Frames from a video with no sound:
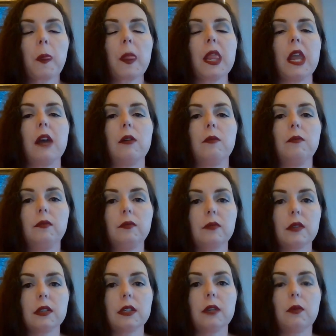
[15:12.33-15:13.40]
Now,
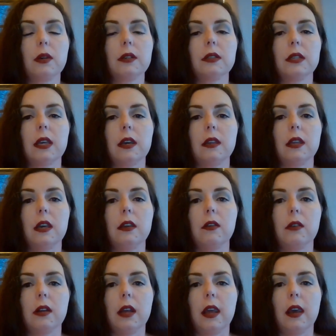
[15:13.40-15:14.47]
I did want to say that you
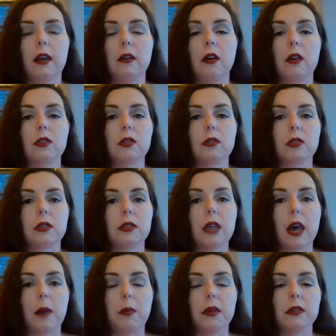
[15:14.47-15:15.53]
can add all sorts of
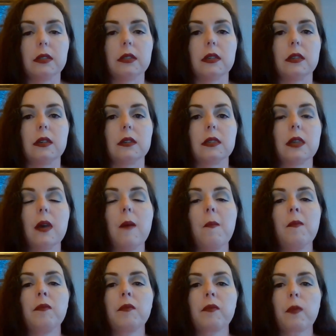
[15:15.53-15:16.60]
toppings to this.
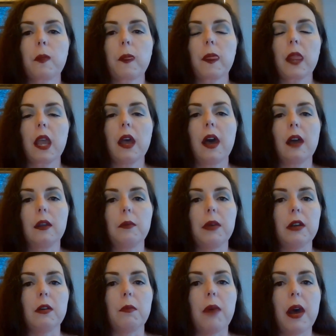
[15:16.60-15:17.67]

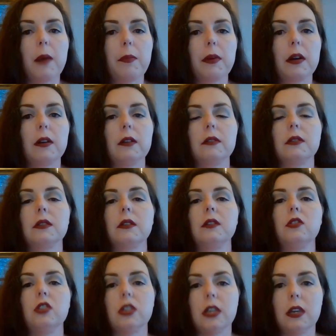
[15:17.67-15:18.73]
Jalapeno peppers,
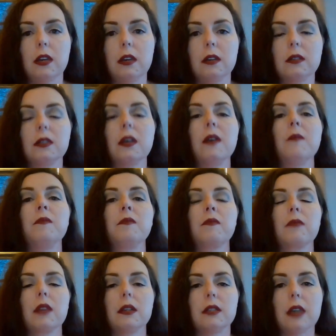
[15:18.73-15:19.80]
cheese,
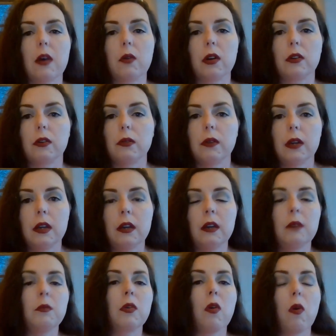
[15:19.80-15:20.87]
sour
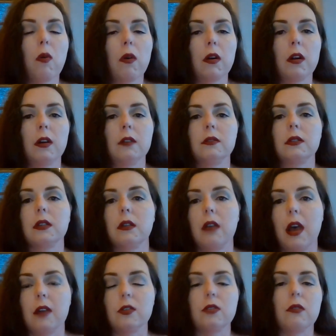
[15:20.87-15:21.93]
cream, corn,
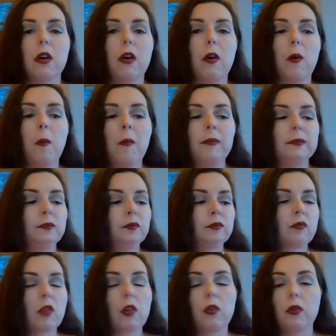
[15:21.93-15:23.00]
cilantro,
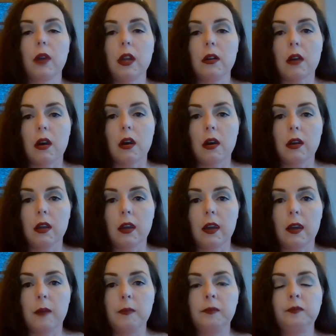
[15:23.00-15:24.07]
green
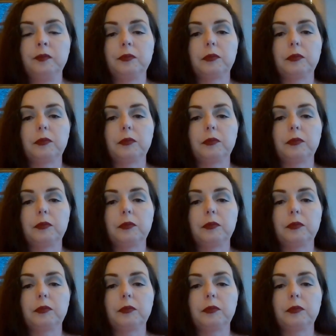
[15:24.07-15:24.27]
onion,